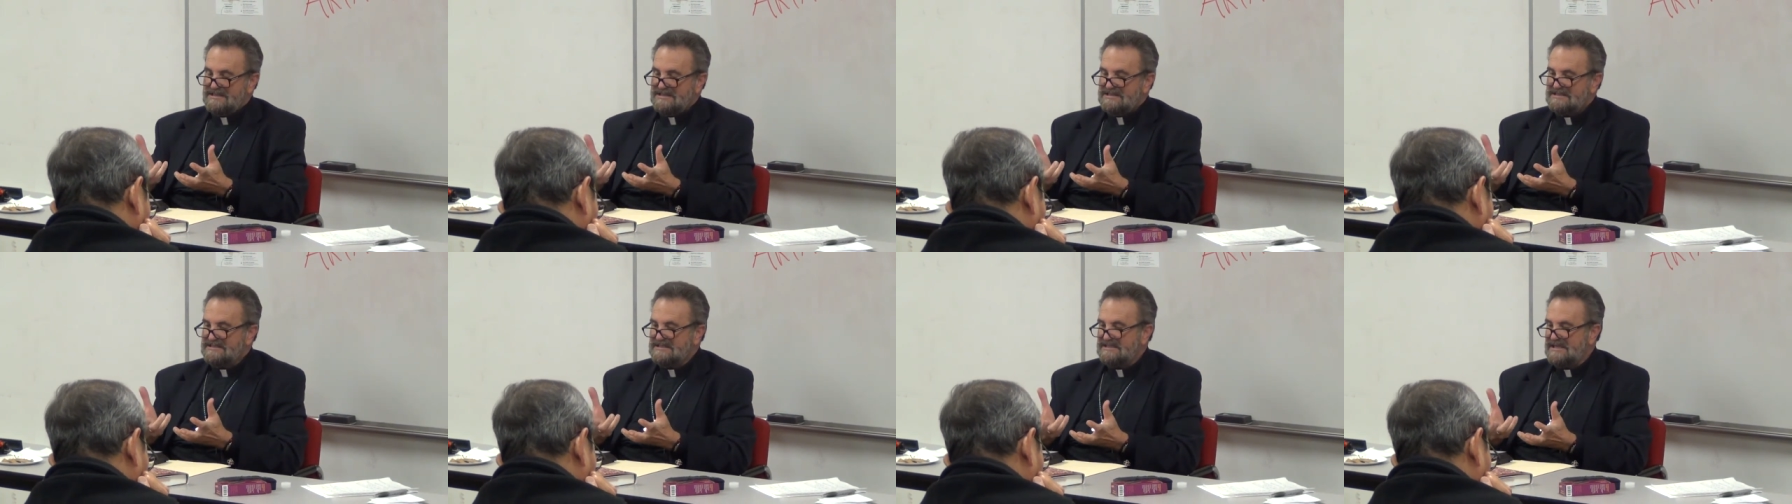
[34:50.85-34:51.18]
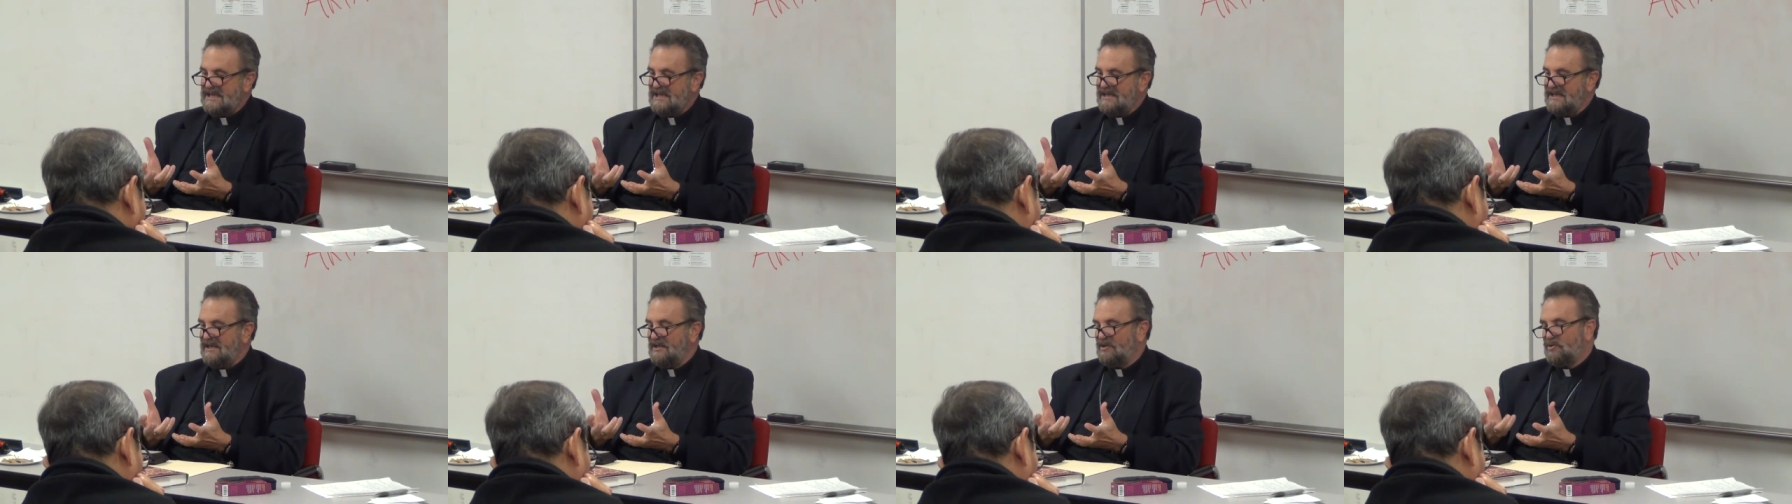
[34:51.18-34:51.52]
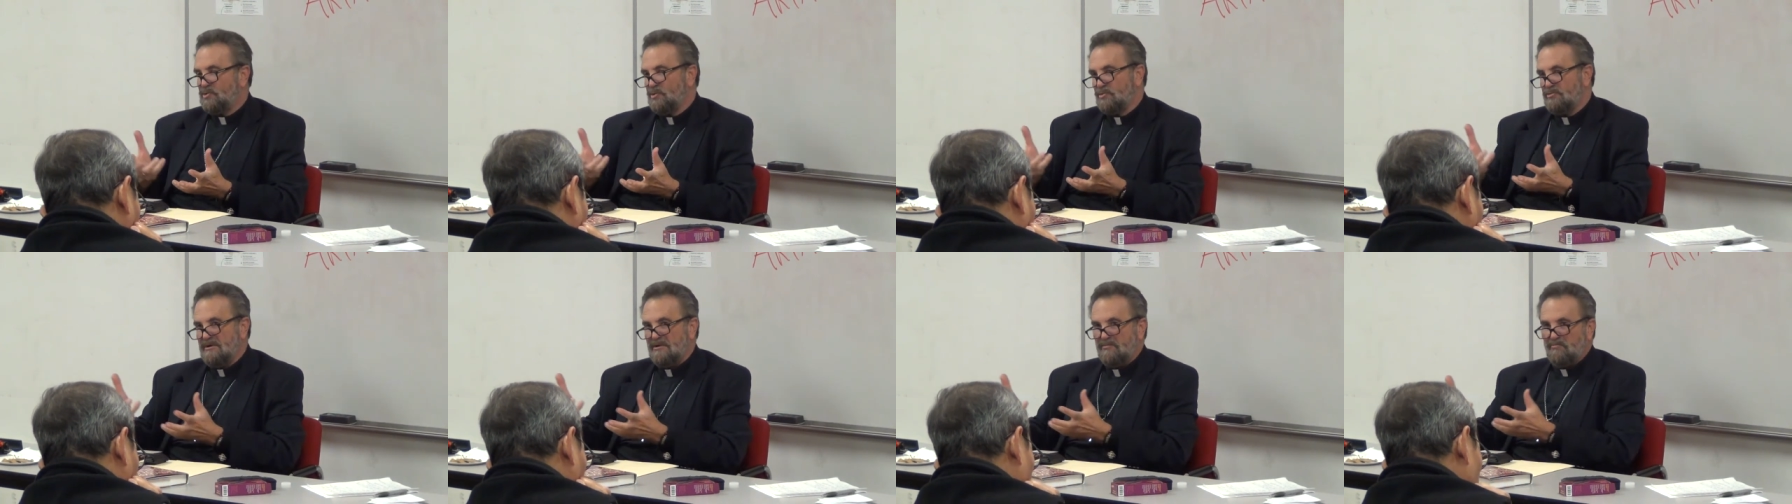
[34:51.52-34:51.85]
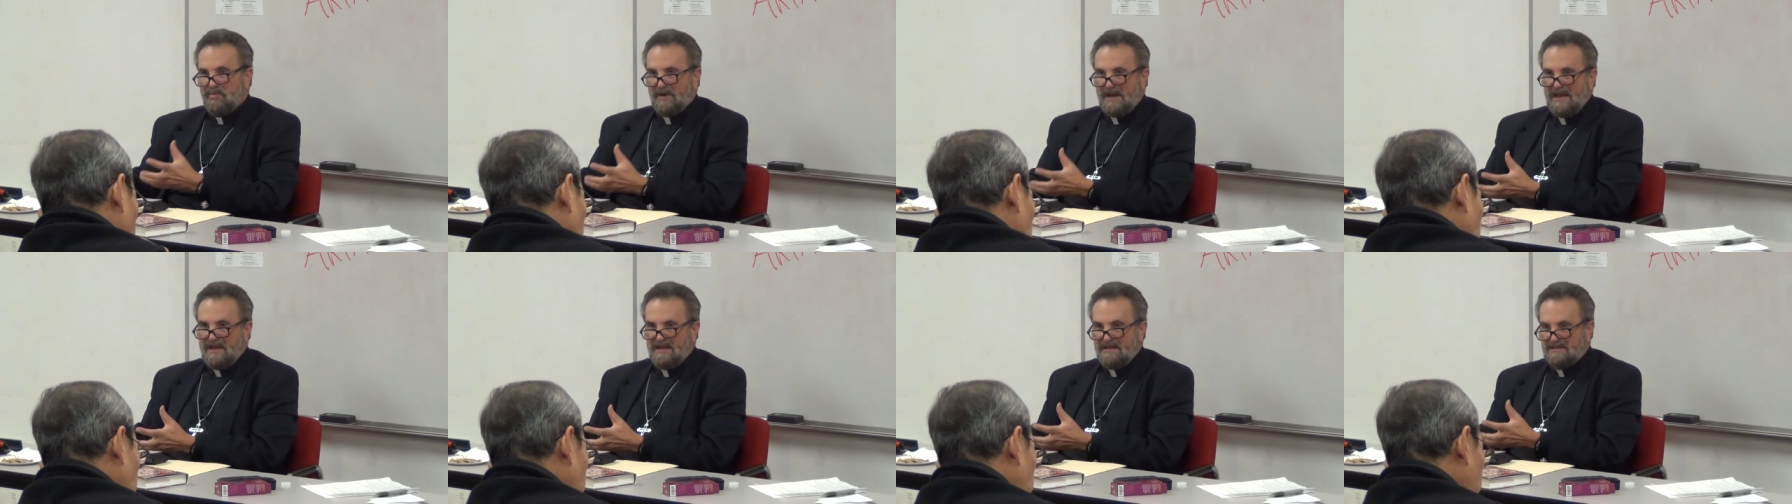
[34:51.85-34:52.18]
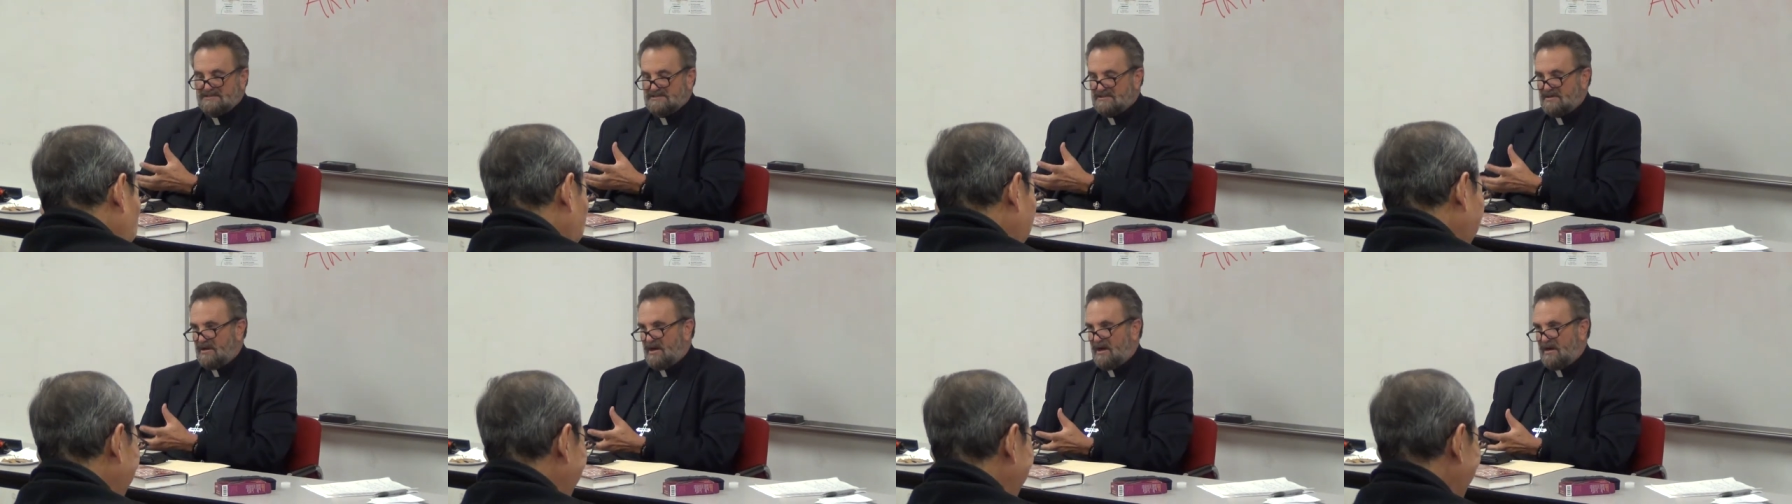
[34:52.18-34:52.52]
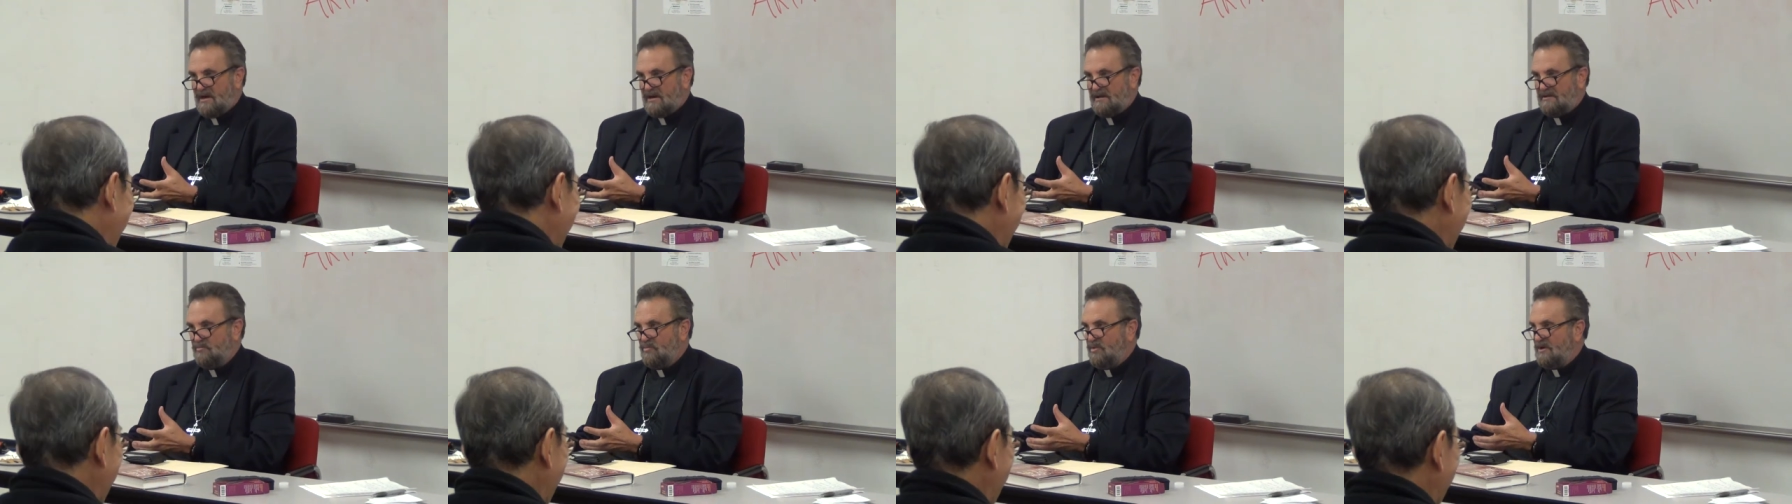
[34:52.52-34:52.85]
seeking to replace
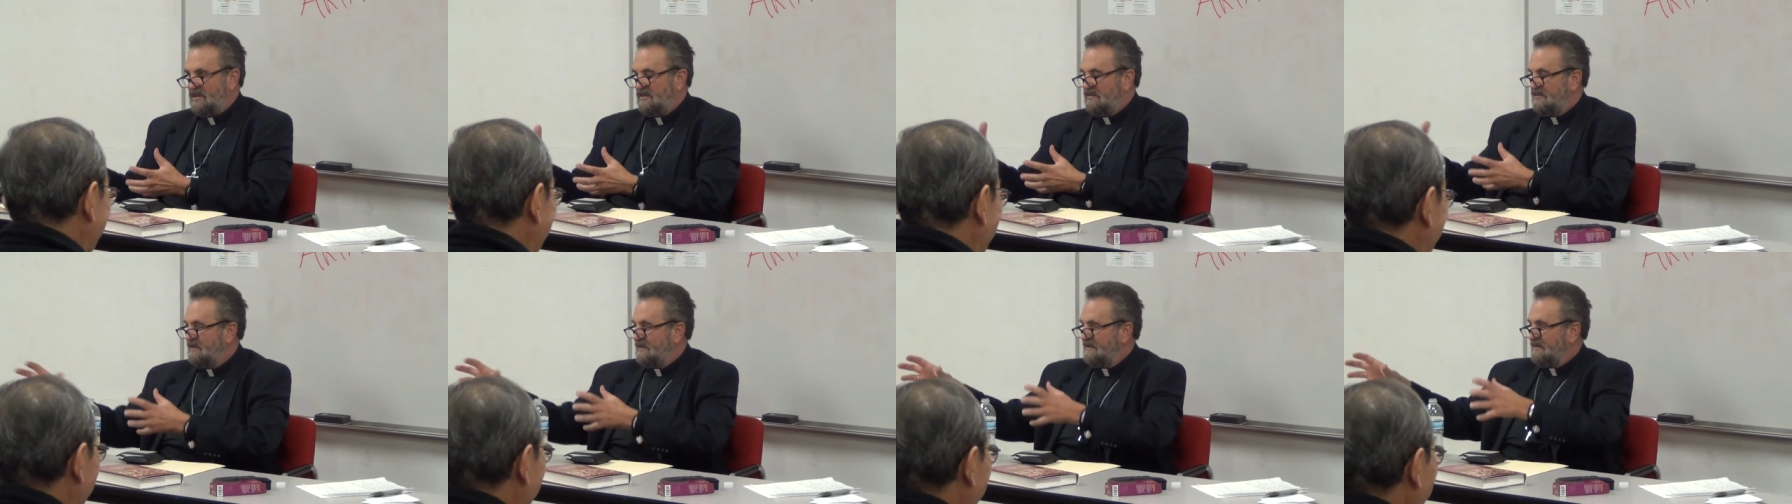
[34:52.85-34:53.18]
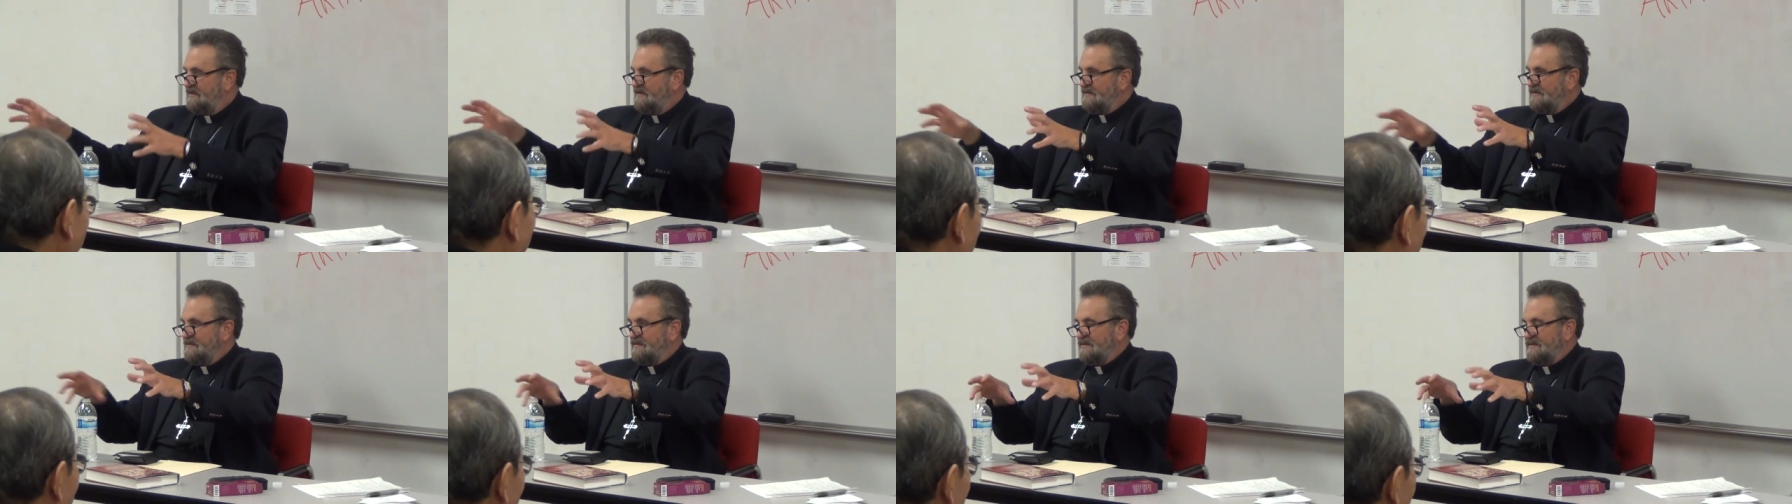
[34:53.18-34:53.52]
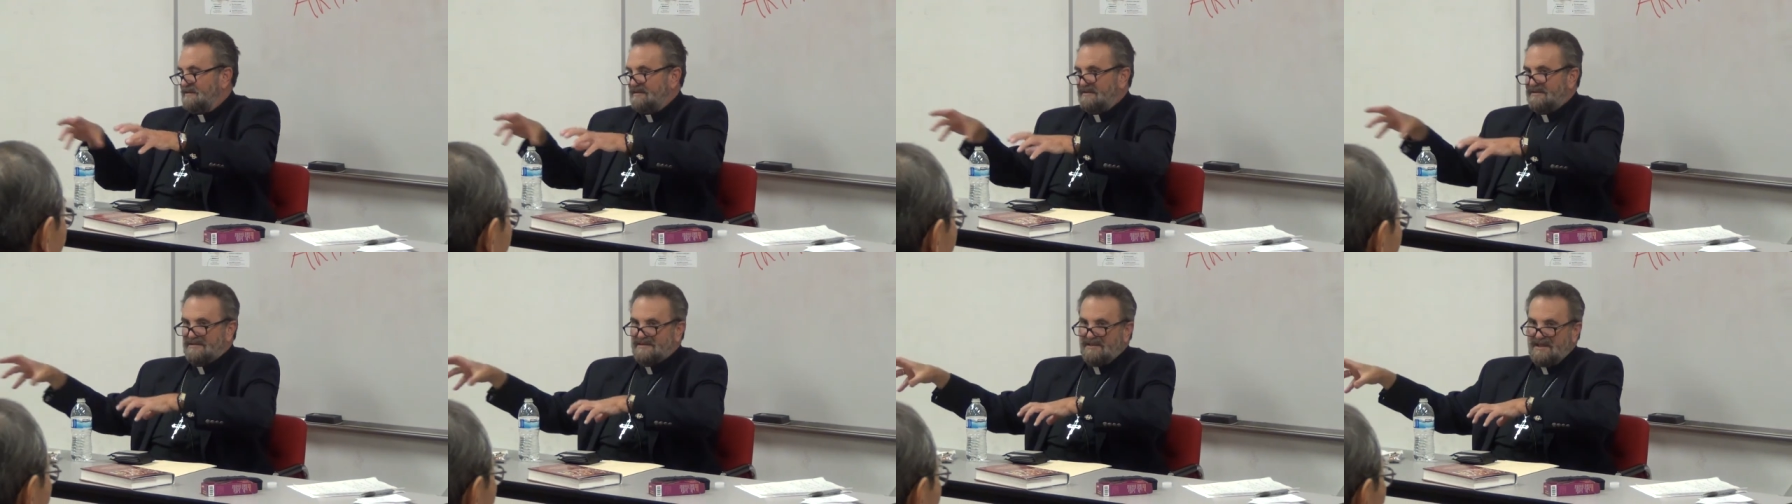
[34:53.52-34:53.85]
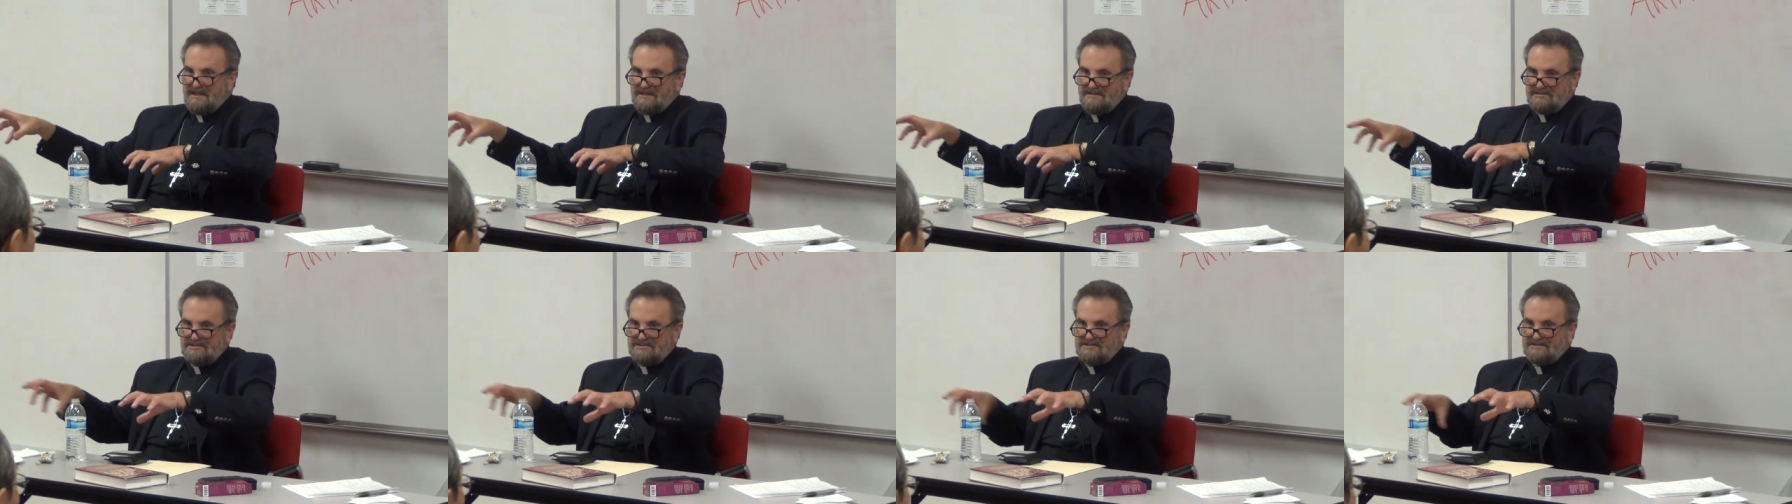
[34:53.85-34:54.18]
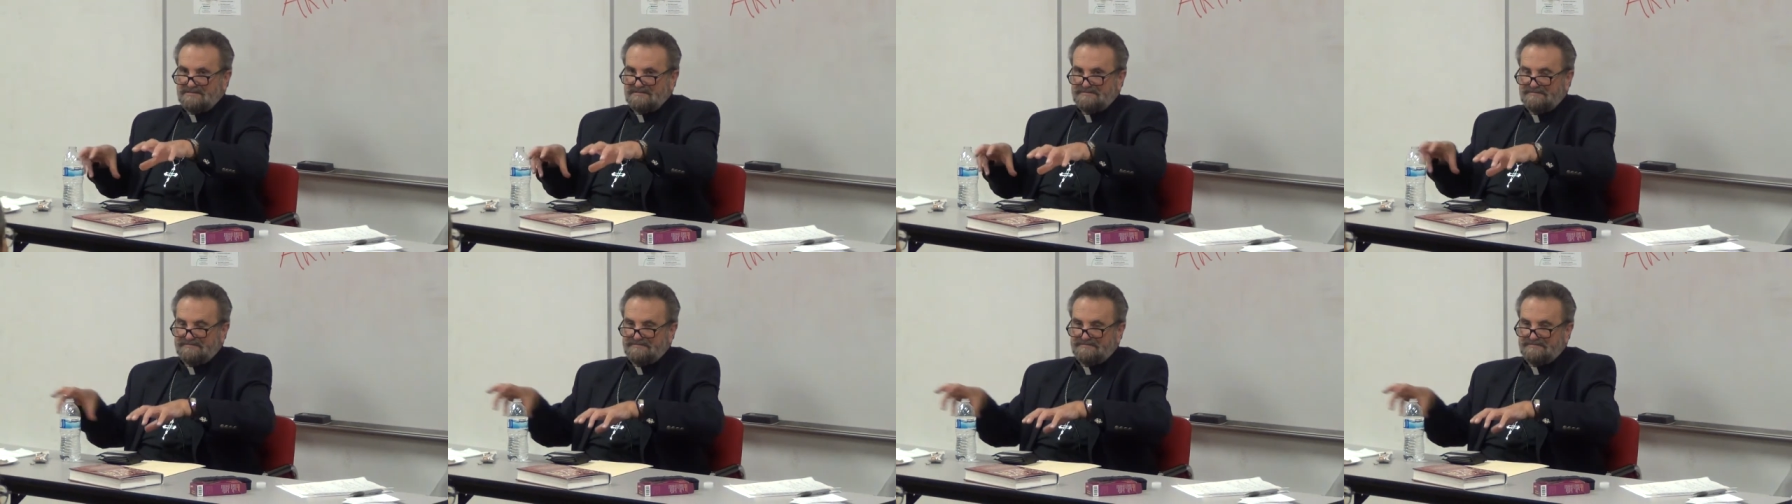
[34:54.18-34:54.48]
God with things.